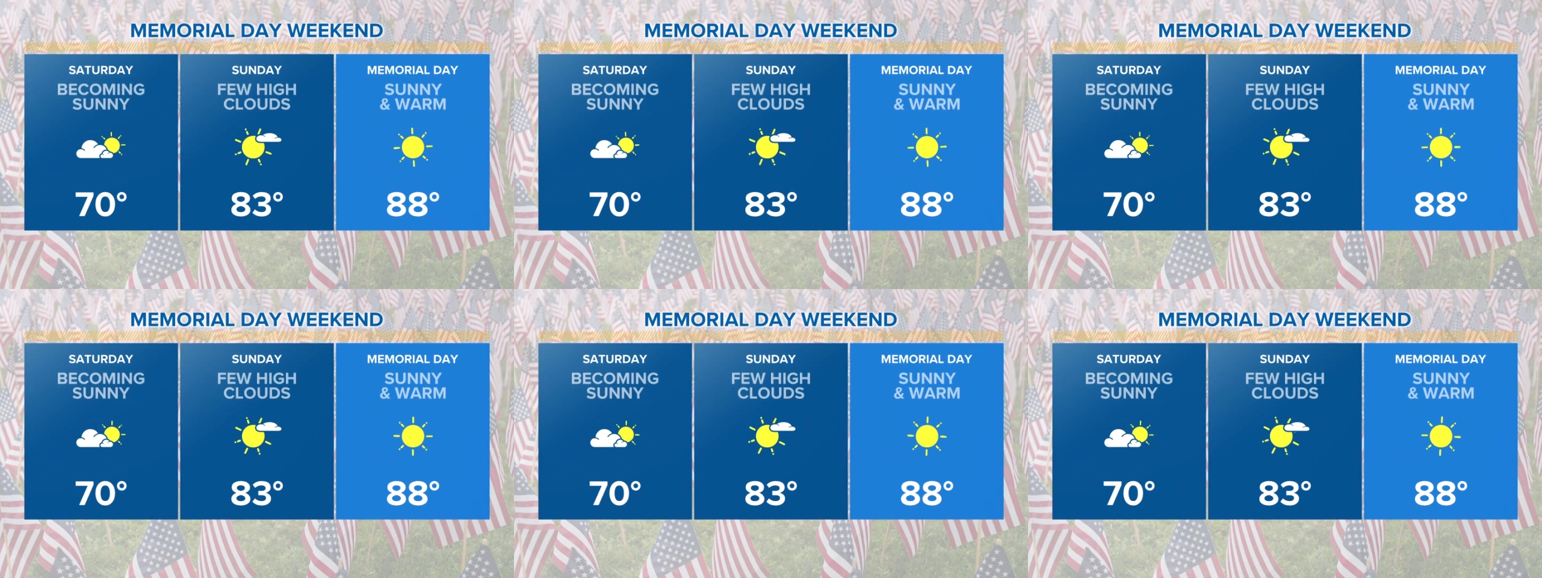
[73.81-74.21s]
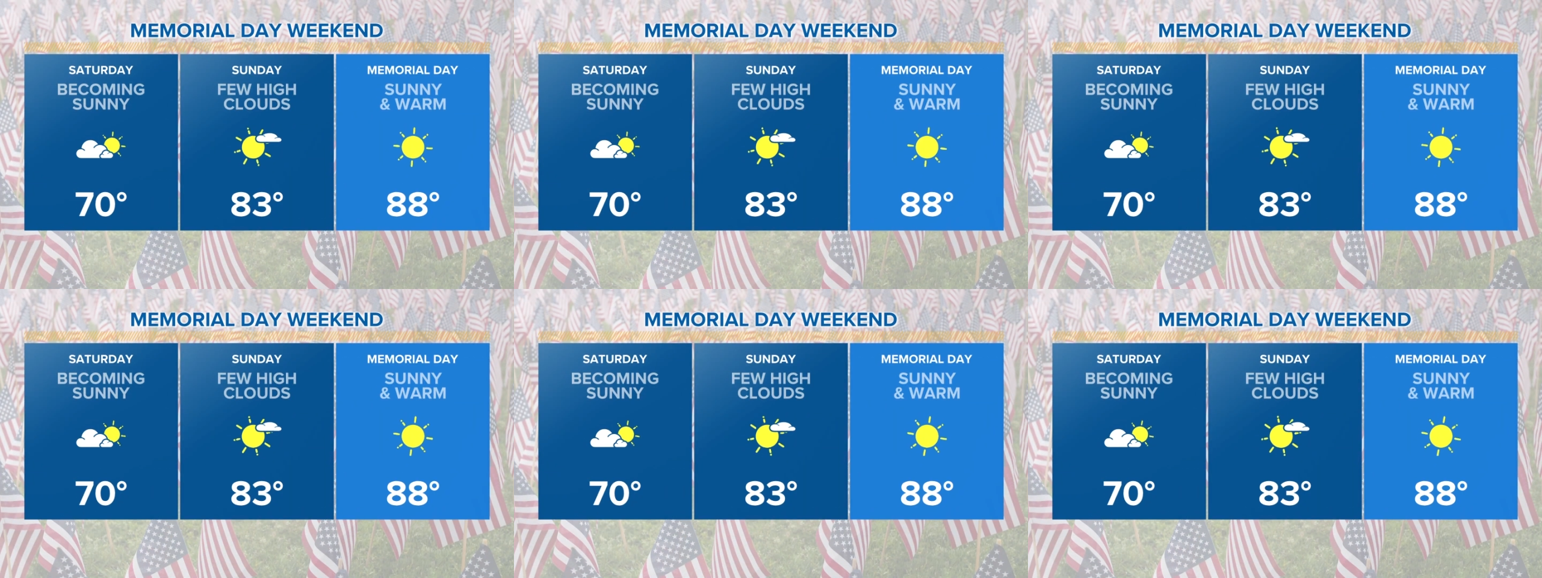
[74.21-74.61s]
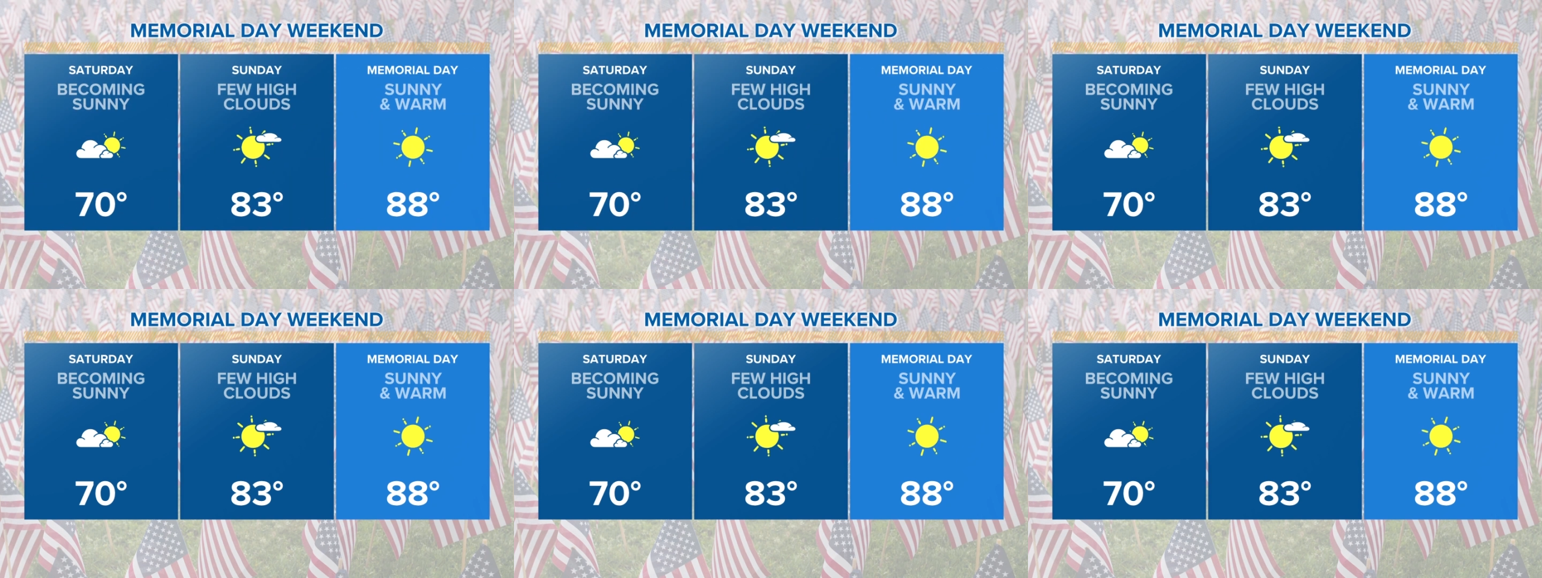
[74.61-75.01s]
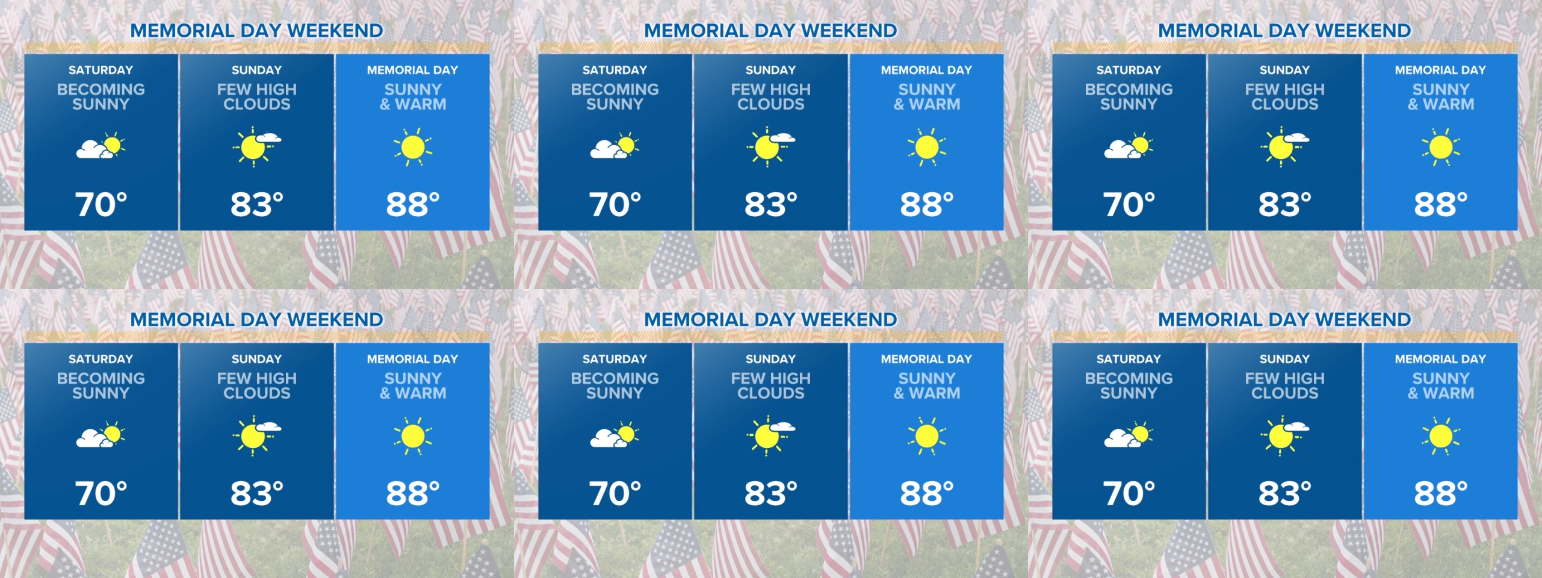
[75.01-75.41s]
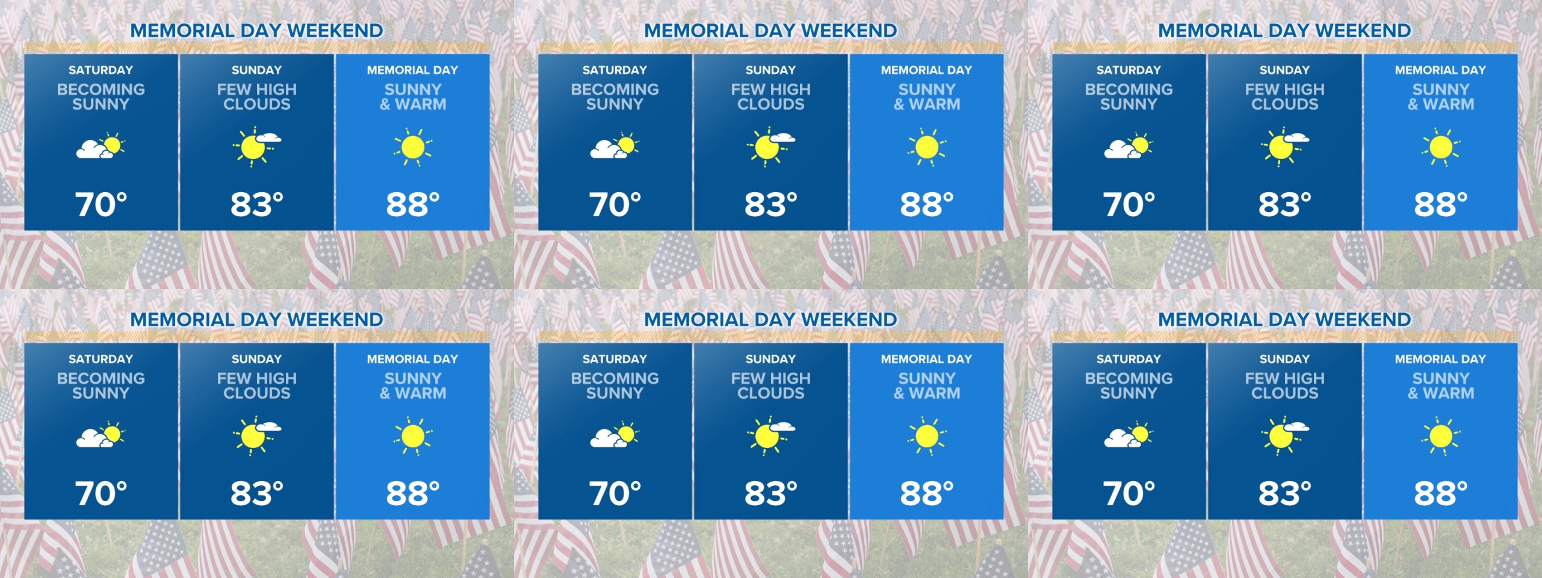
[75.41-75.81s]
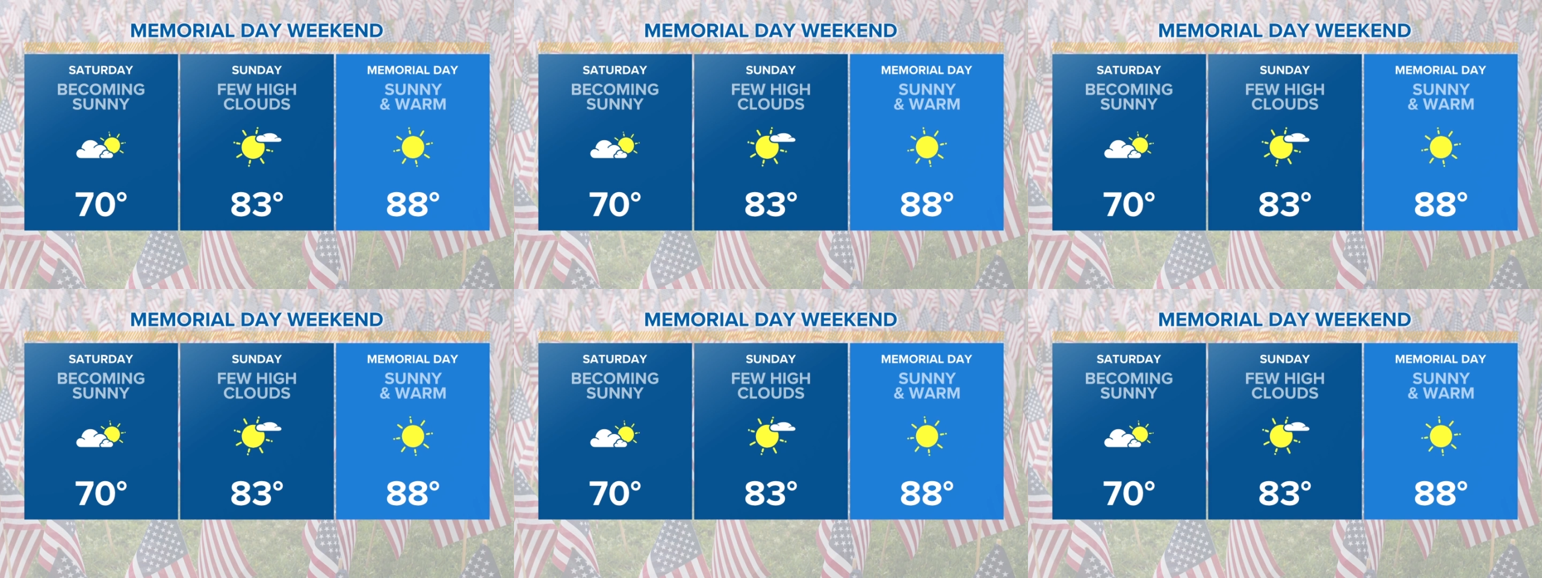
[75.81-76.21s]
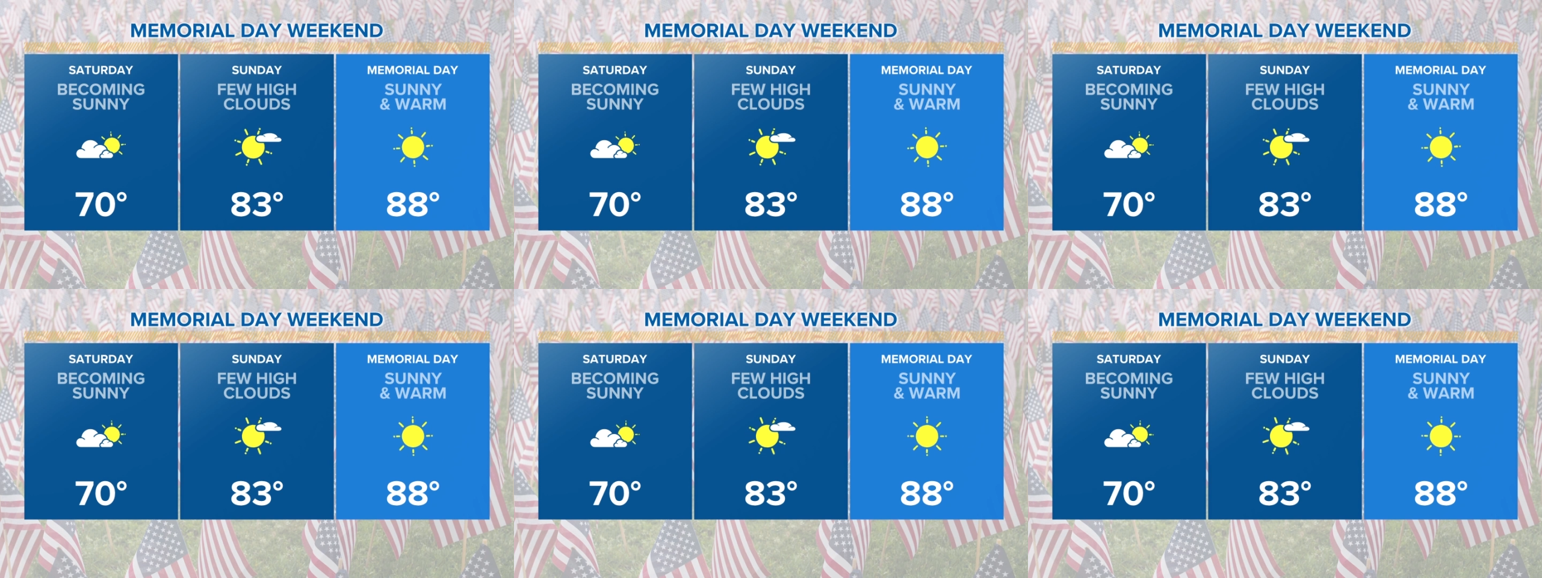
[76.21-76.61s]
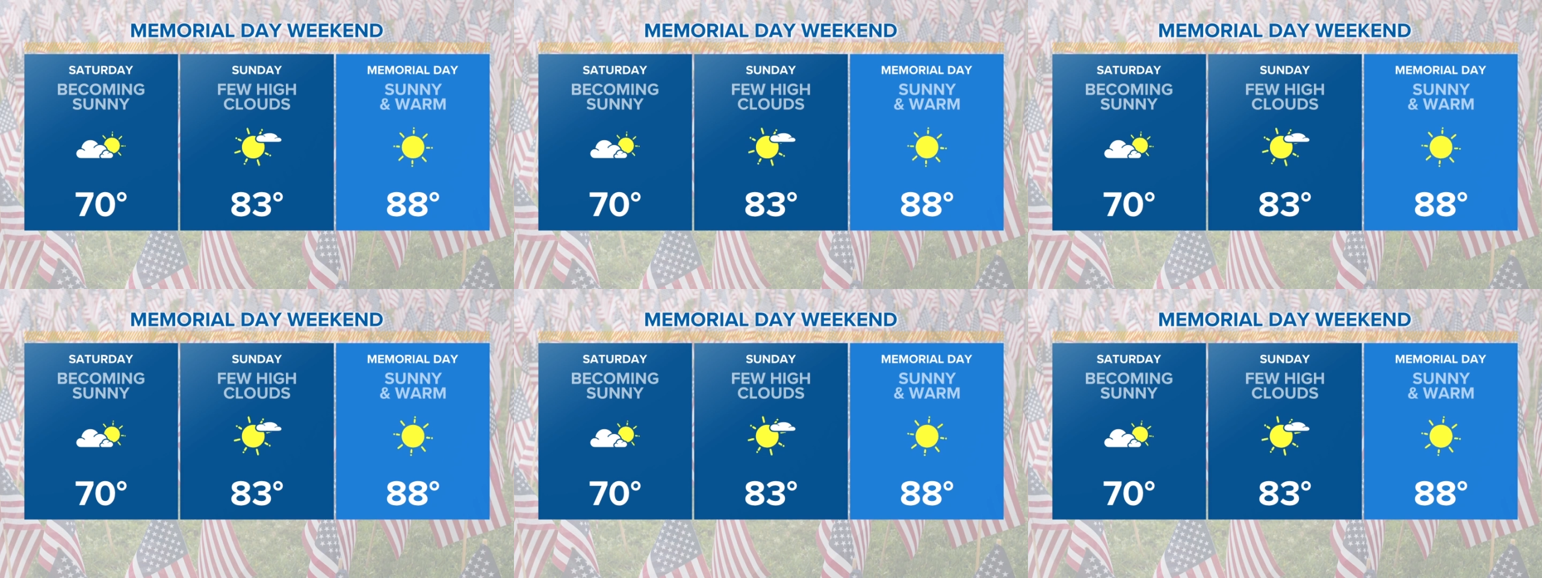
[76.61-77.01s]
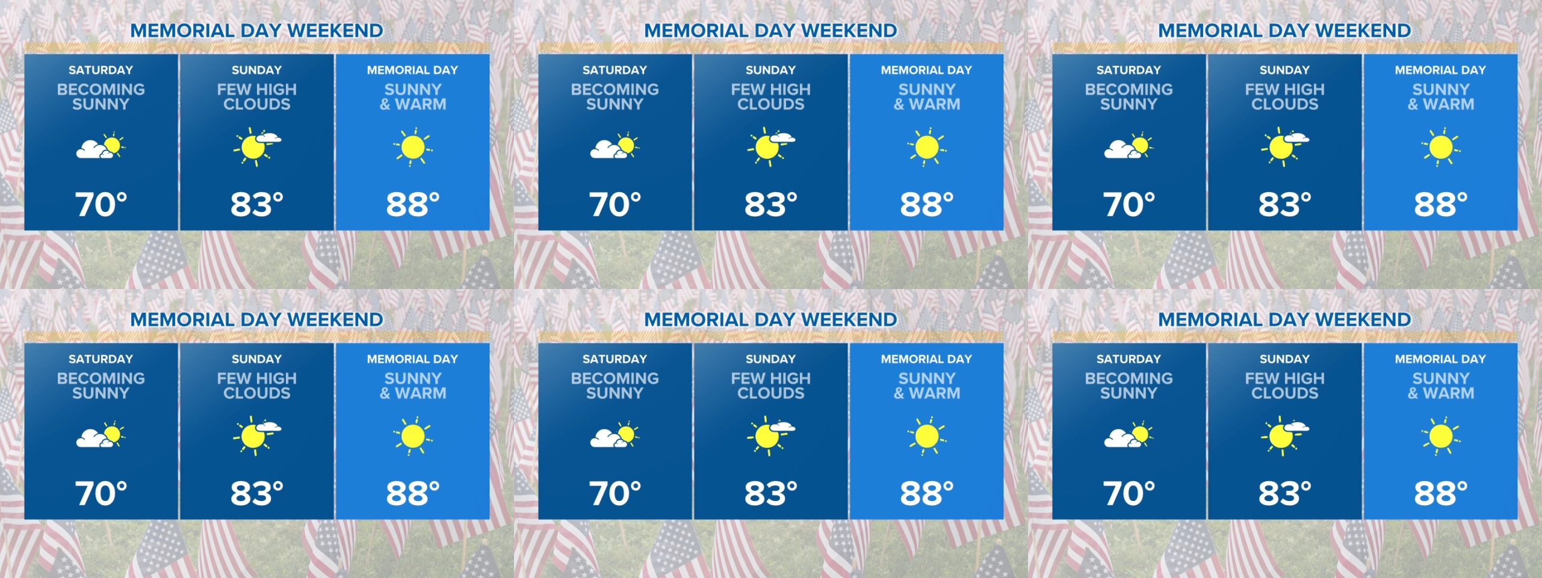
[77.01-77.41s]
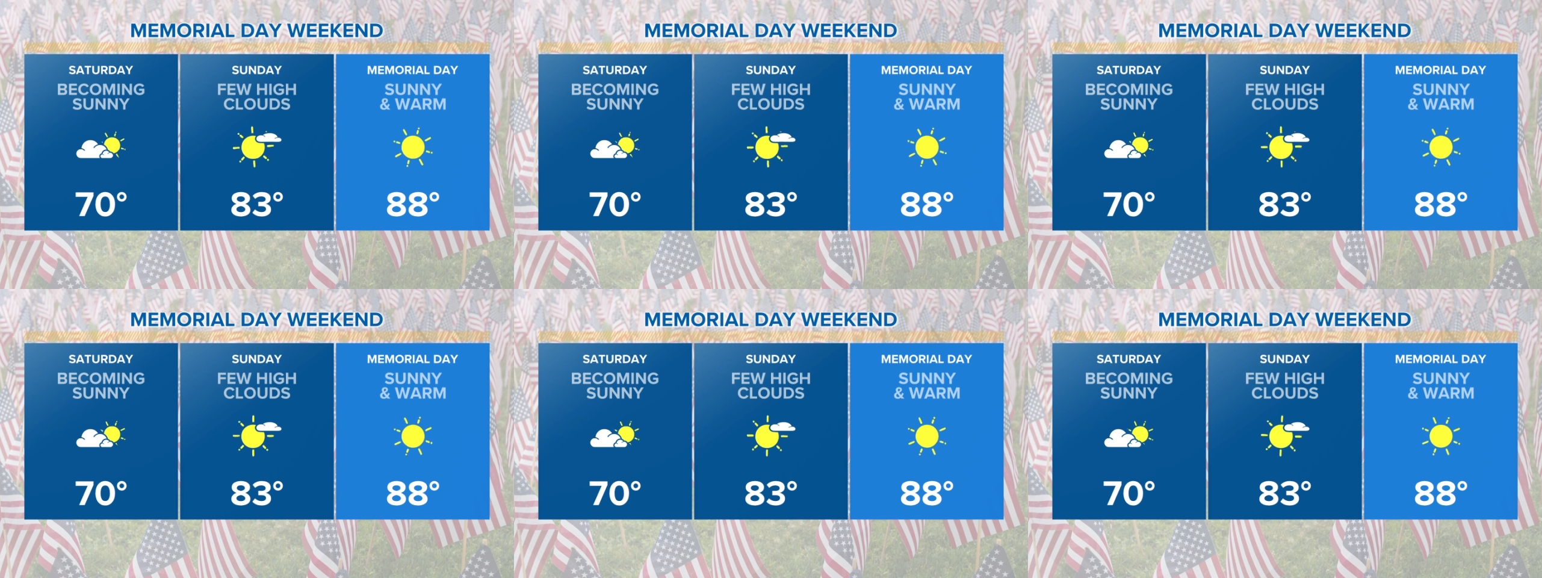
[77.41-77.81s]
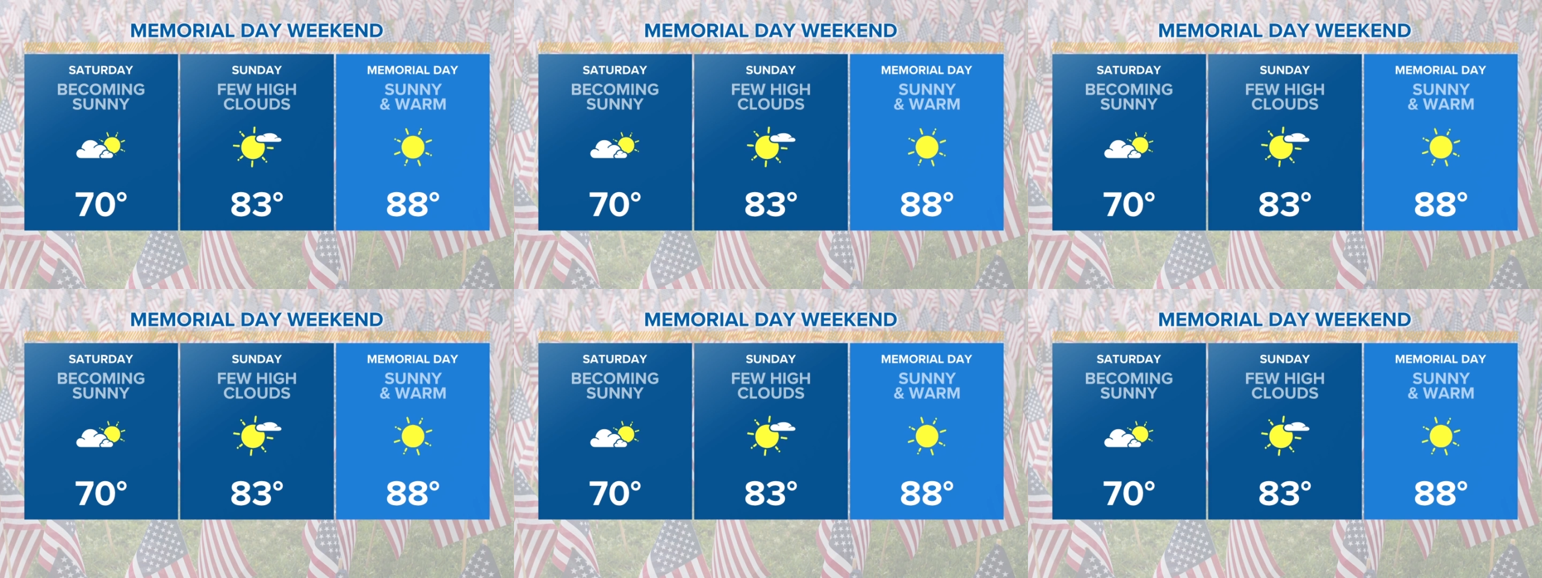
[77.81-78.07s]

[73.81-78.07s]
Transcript: (no speaker visible)